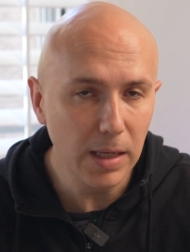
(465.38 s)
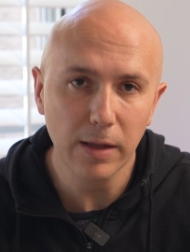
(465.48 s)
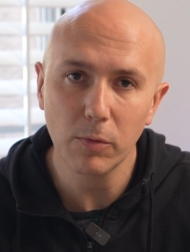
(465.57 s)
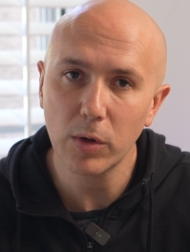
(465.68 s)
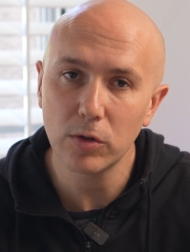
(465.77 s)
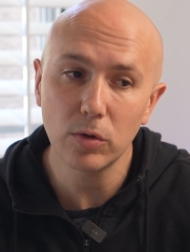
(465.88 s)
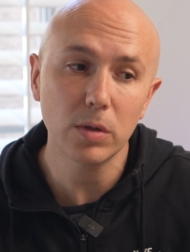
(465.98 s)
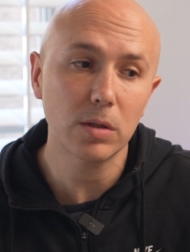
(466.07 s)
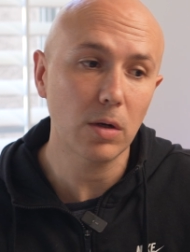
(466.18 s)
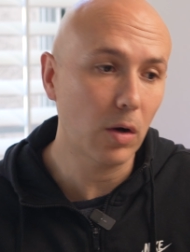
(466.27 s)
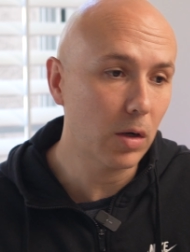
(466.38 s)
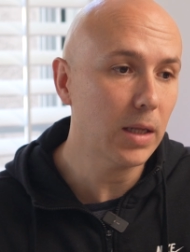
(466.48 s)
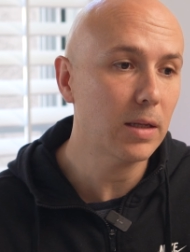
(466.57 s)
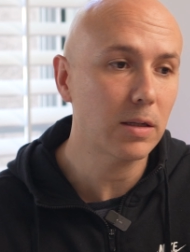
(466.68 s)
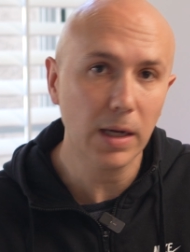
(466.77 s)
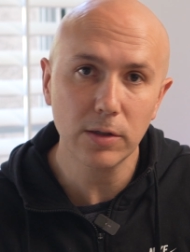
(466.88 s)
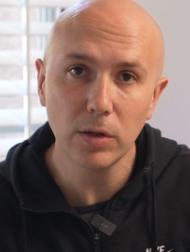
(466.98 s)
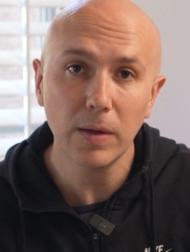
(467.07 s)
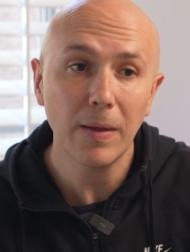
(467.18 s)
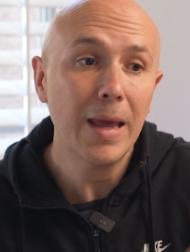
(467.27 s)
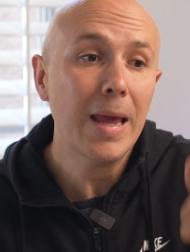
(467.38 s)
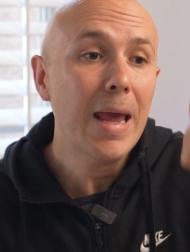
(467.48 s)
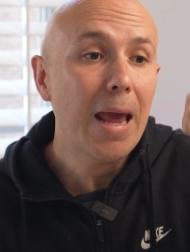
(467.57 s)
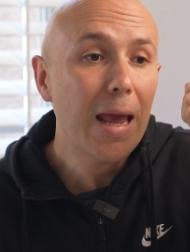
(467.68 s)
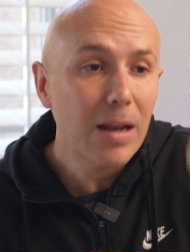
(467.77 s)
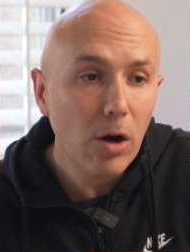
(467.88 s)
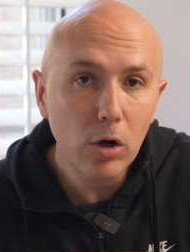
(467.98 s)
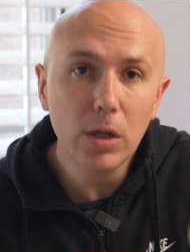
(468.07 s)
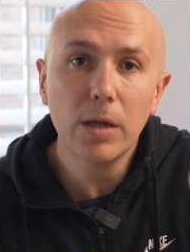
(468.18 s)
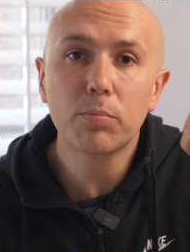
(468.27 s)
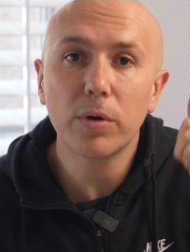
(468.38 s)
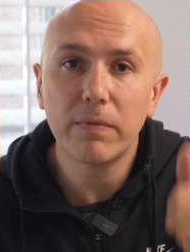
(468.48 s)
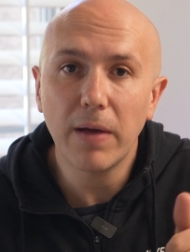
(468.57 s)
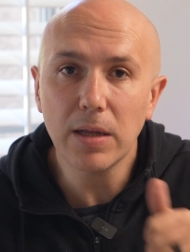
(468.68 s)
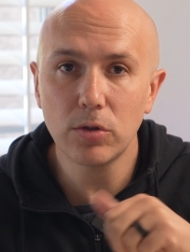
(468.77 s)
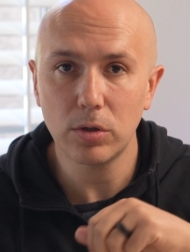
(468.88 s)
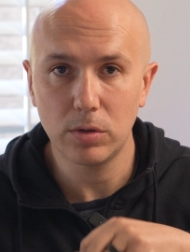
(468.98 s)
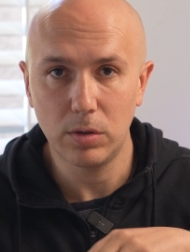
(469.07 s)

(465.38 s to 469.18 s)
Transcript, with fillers: thing that we can do is early detection and early prevention